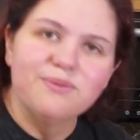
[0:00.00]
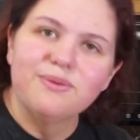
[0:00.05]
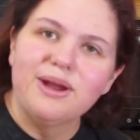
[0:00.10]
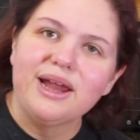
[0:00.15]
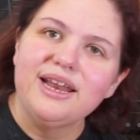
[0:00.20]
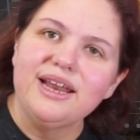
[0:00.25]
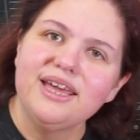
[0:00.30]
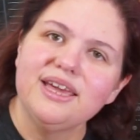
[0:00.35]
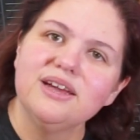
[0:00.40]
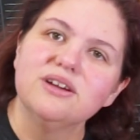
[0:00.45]

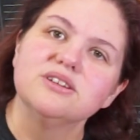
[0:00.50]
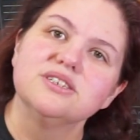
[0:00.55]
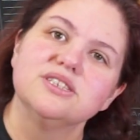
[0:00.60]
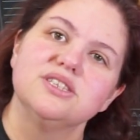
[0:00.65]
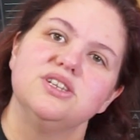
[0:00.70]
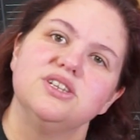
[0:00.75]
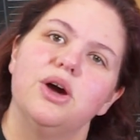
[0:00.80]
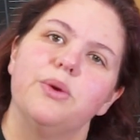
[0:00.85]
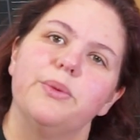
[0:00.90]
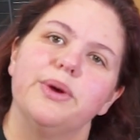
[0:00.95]
raining or
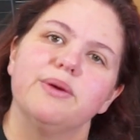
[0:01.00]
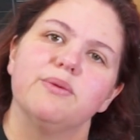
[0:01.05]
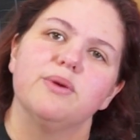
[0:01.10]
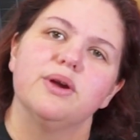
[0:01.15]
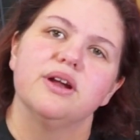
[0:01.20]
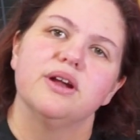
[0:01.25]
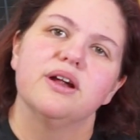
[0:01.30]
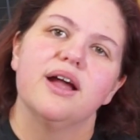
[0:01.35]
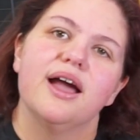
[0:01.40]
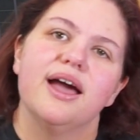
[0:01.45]
snowing where
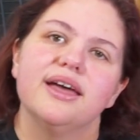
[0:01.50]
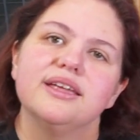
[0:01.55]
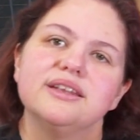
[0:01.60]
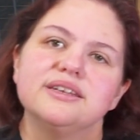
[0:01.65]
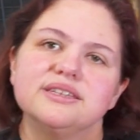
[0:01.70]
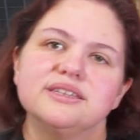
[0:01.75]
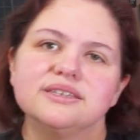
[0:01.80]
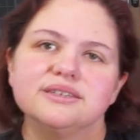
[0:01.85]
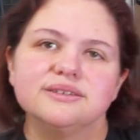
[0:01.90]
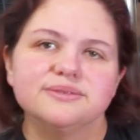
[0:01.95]
you're
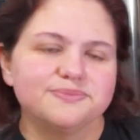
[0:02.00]
at?